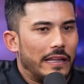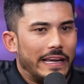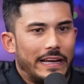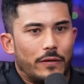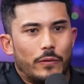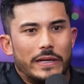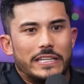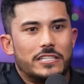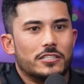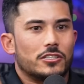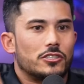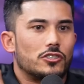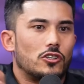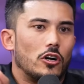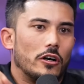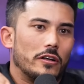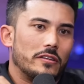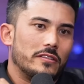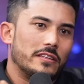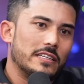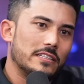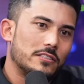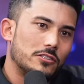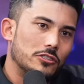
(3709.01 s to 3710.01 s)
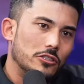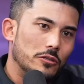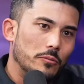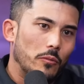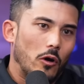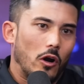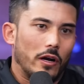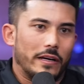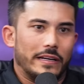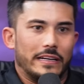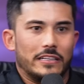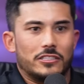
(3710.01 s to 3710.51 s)
Like we just started this new
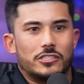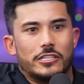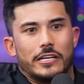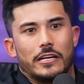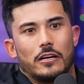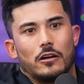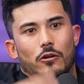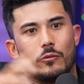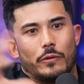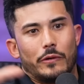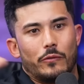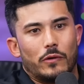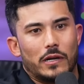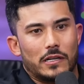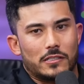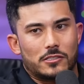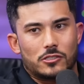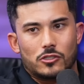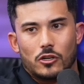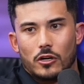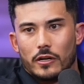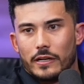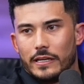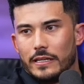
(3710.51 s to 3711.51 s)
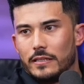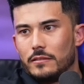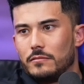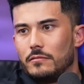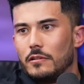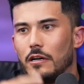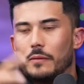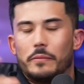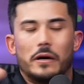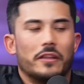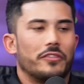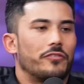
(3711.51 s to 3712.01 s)
marketing channel. We want to start it
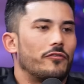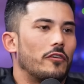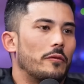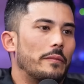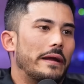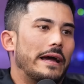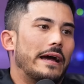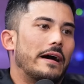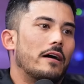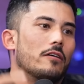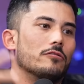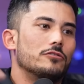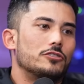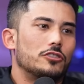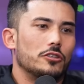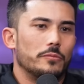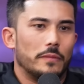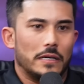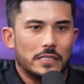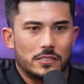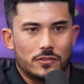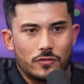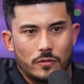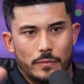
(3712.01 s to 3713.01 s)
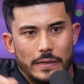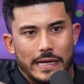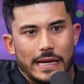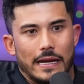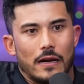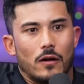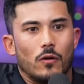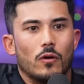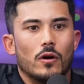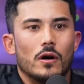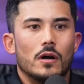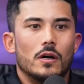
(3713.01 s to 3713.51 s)
a month from now, 2 months from
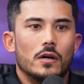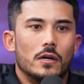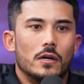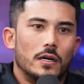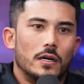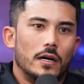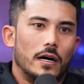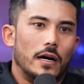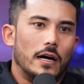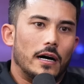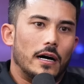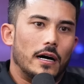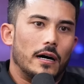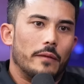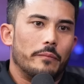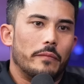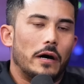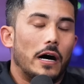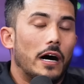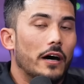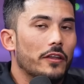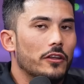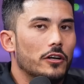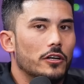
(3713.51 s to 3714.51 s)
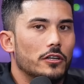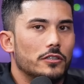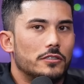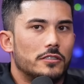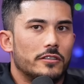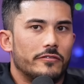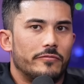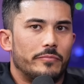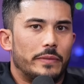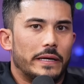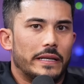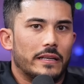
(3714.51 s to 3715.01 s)
now. Others
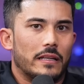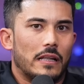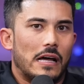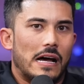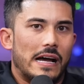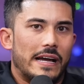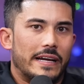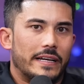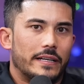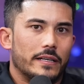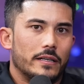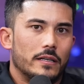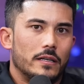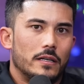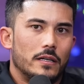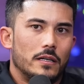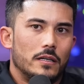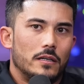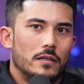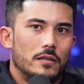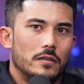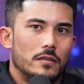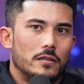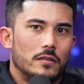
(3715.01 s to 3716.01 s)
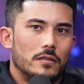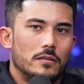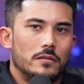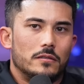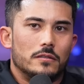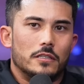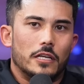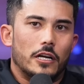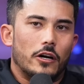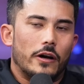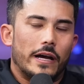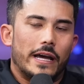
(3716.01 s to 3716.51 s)
have been like,
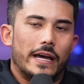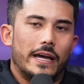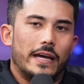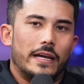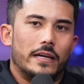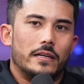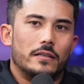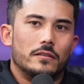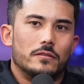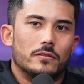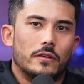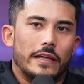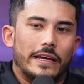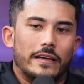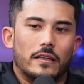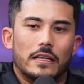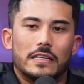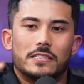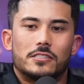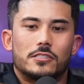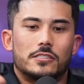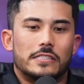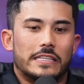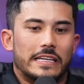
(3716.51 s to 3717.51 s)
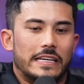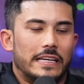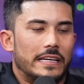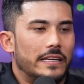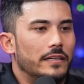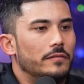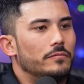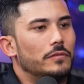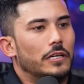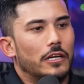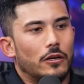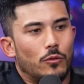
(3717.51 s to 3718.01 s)
you know, hey, like let's
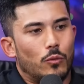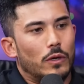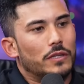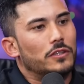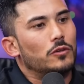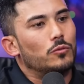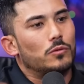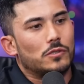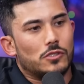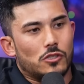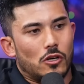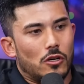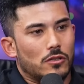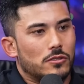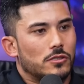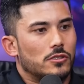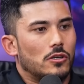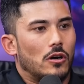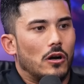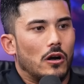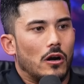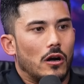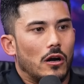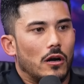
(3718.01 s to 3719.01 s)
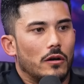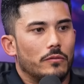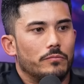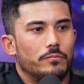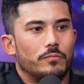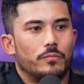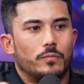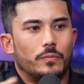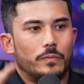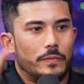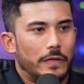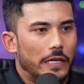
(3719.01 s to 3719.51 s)
see, you know, what the results are,
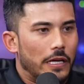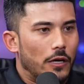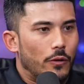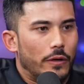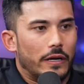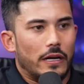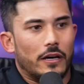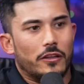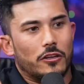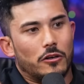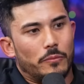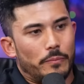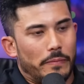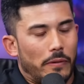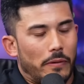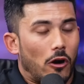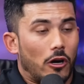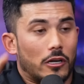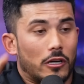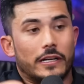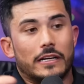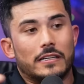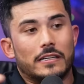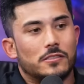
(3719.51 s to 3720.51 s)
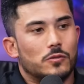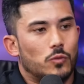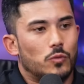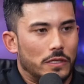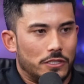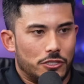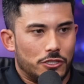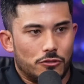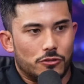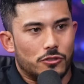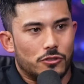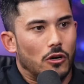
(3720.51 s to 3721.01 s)
you know, in other markets
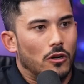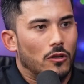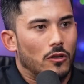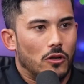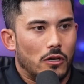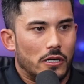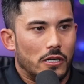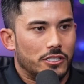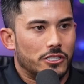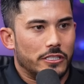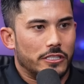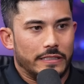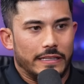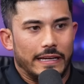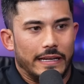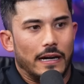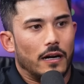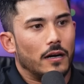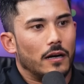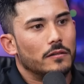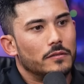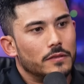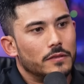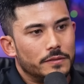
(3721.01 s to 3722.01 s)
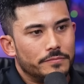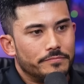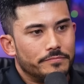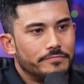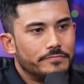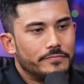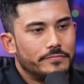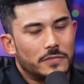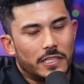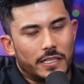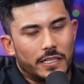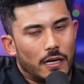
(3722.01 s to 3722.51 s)
once you start launching there.
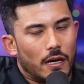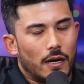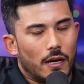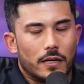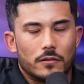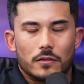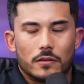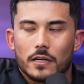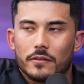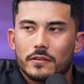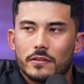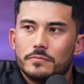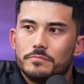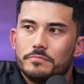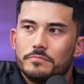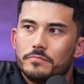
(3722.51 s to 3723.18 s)
It's like, all right, whatever.